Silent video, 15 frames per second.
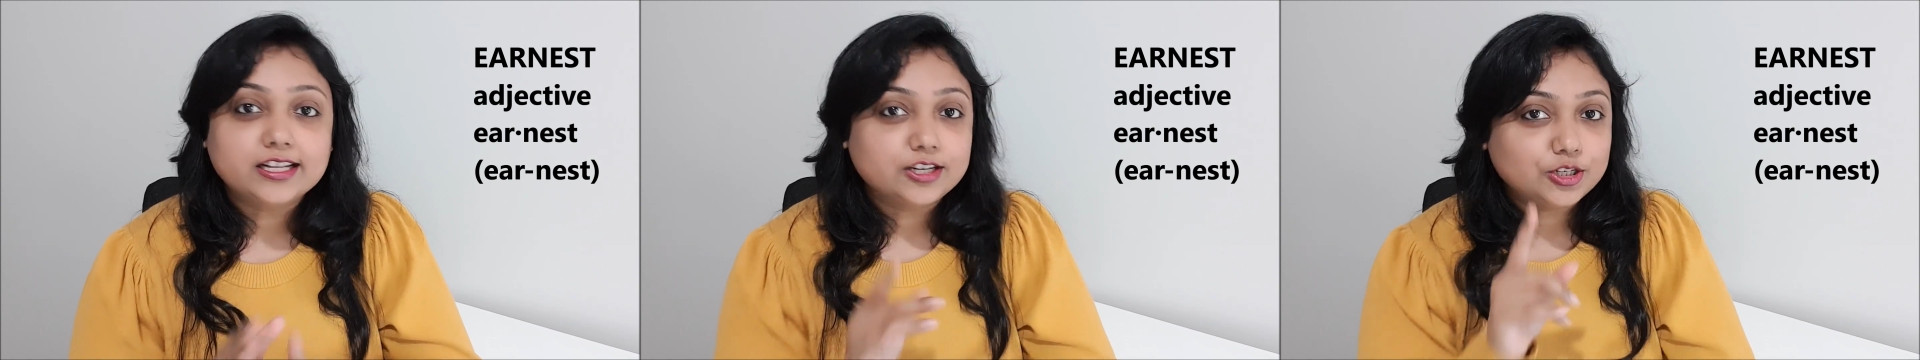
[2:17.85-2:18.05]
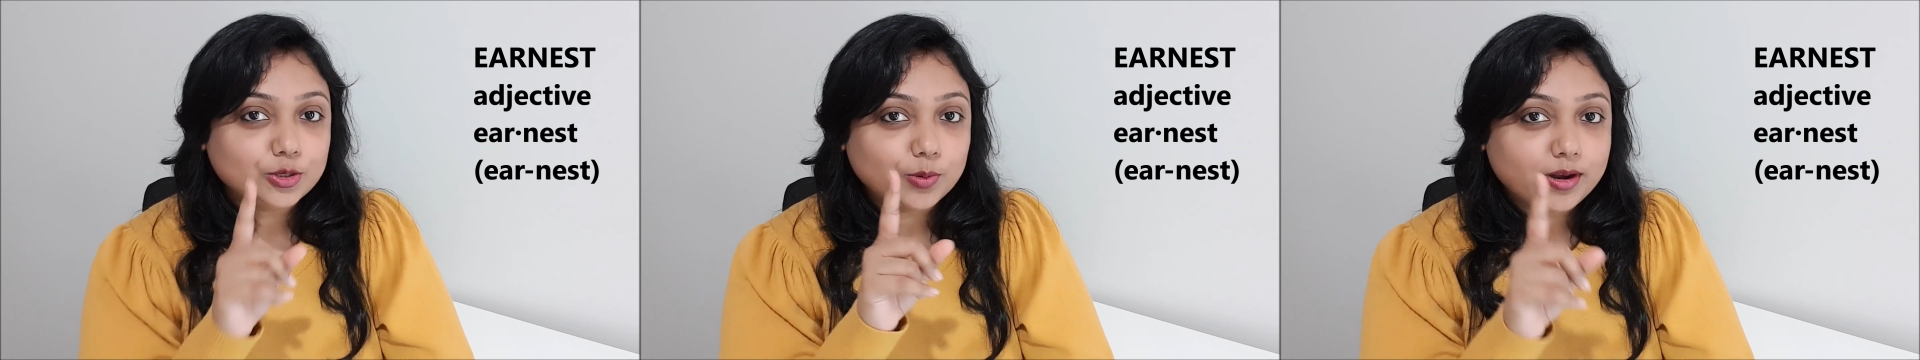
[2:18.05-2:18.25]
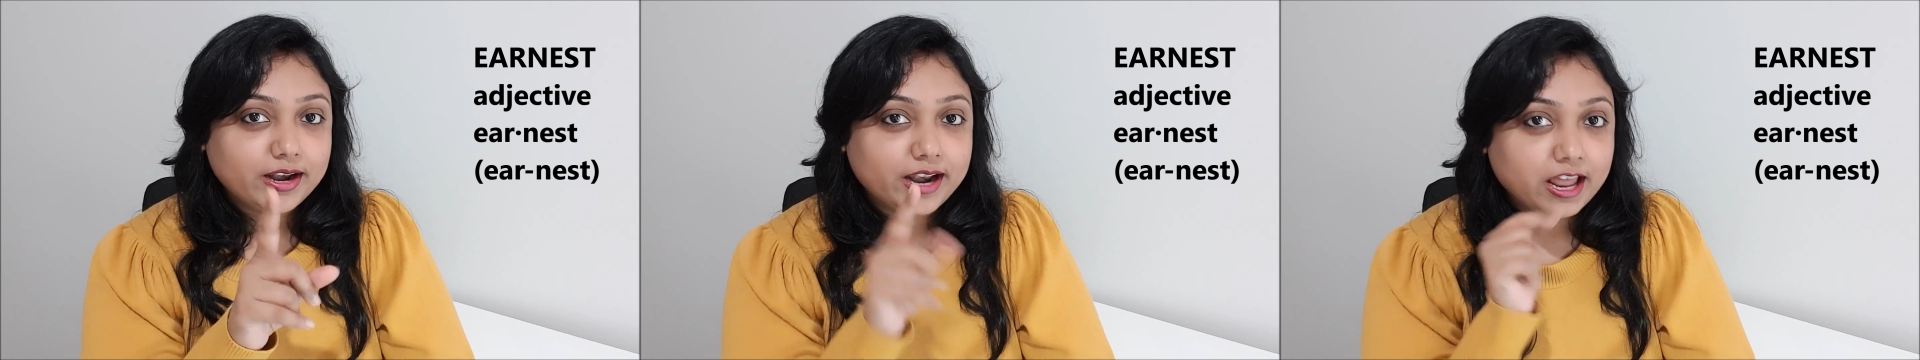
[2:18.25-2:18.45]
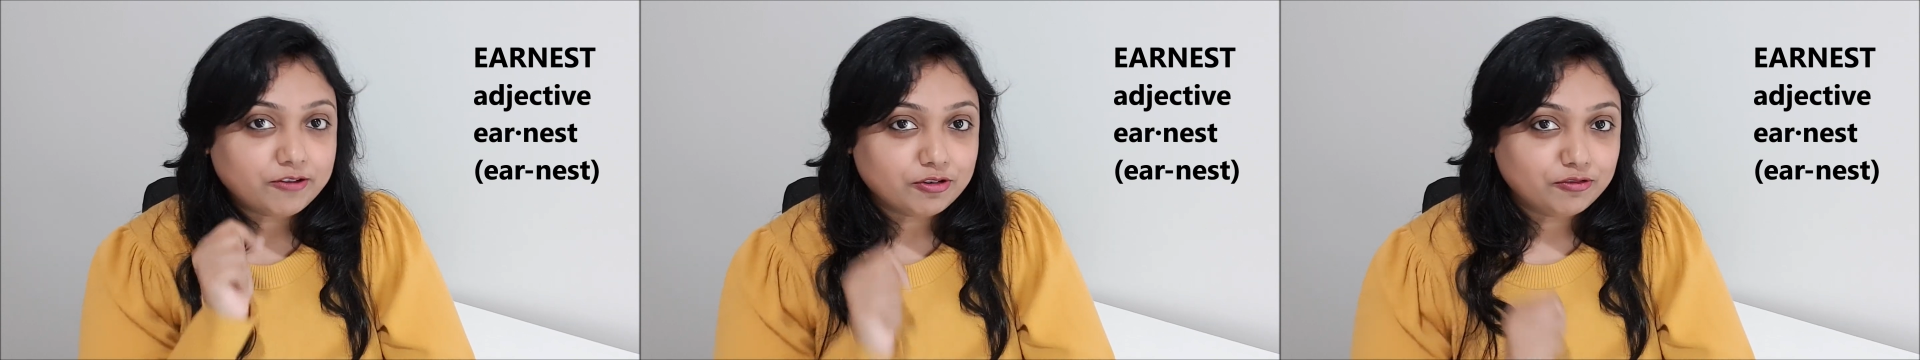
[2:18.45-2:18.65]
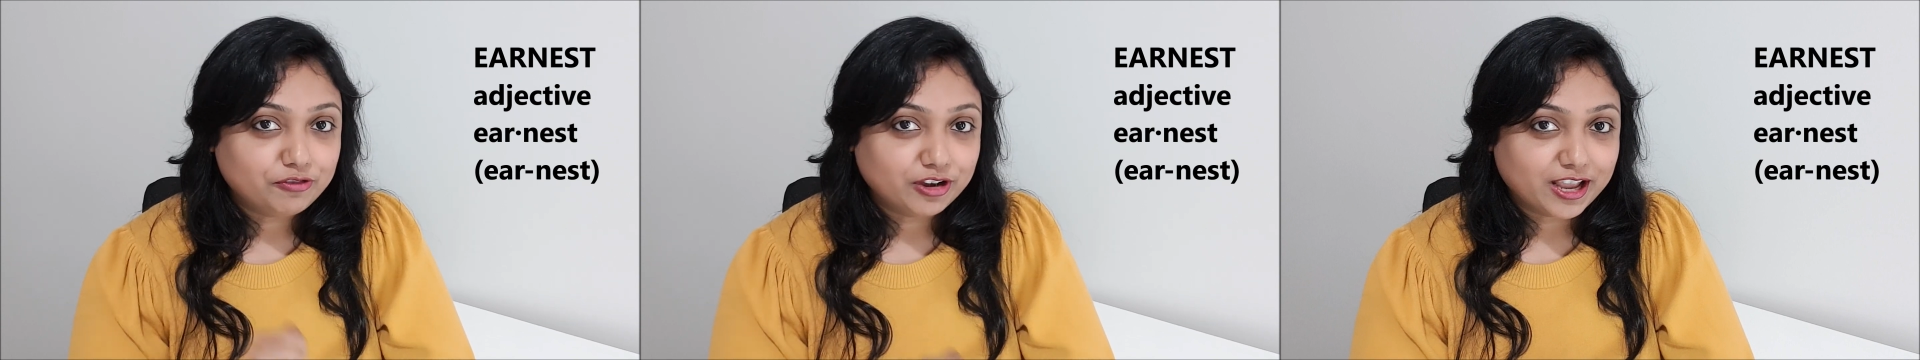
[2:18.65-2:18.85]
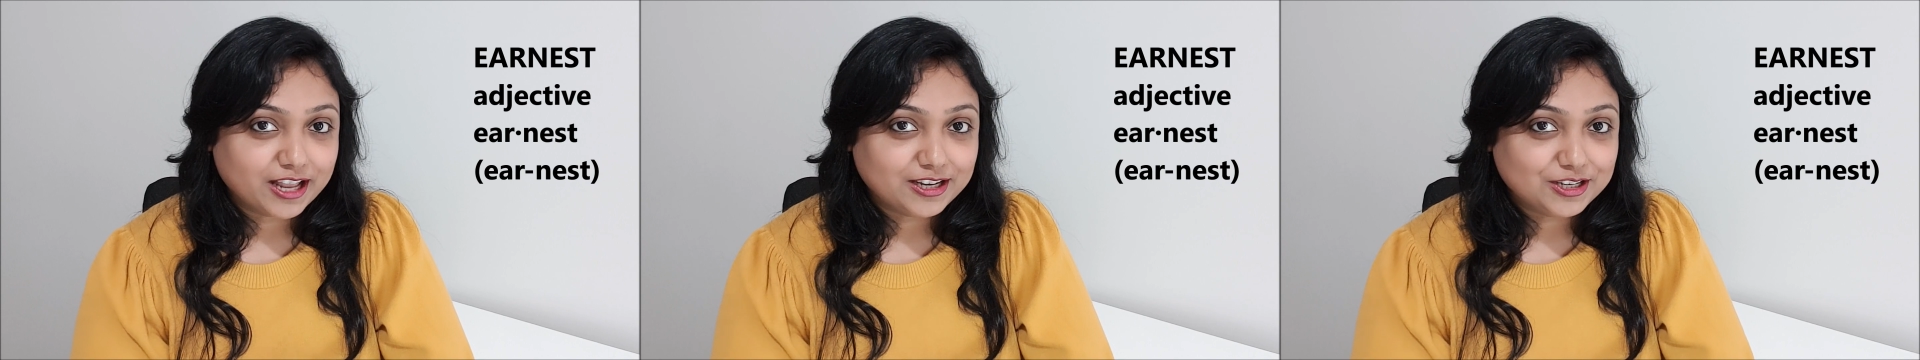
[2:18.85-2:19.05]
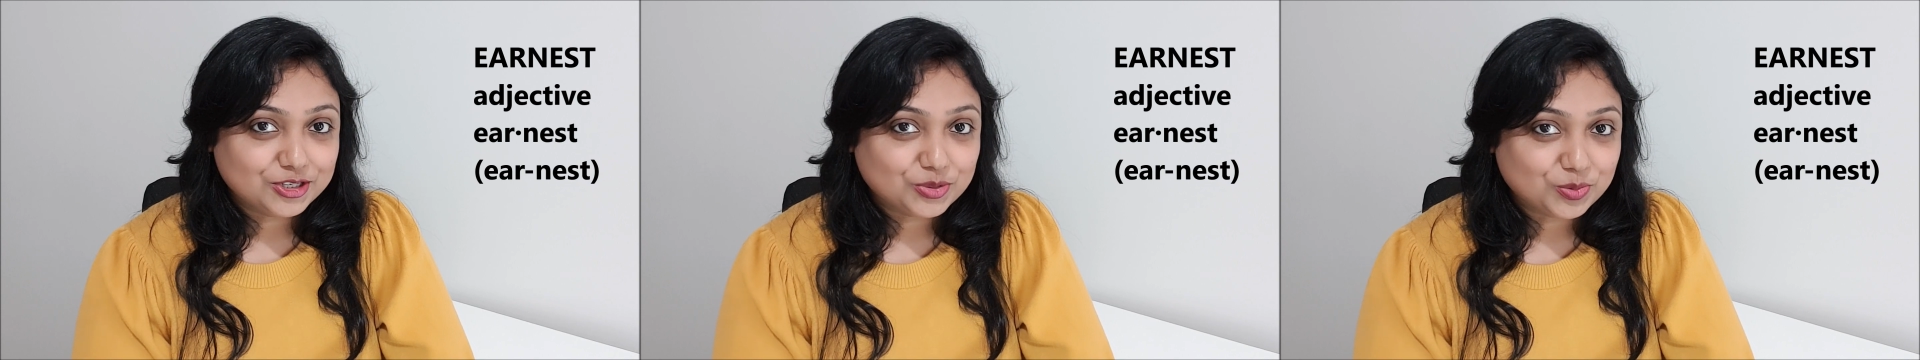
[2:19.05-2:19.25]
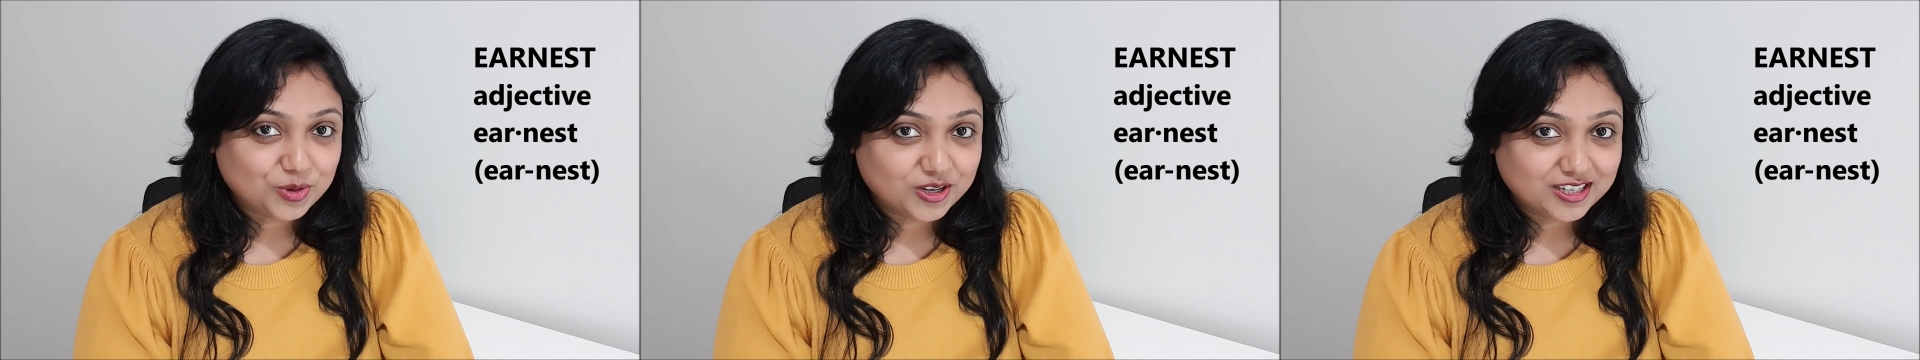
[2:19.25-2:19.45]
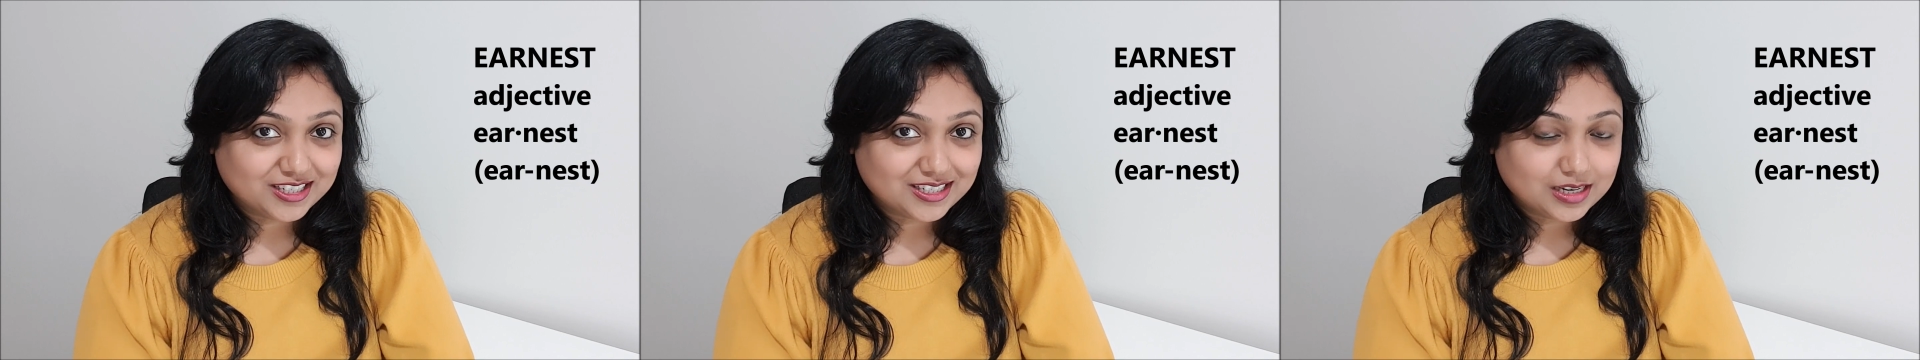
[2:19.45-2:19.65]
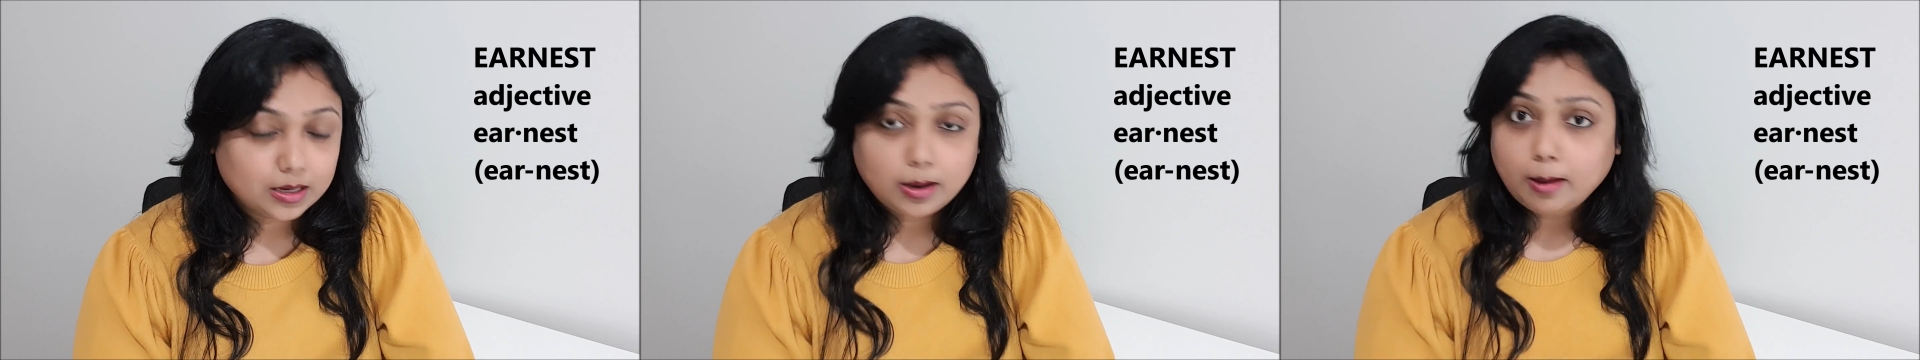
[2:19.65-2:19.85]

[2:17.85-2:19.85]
that you will never forget this word.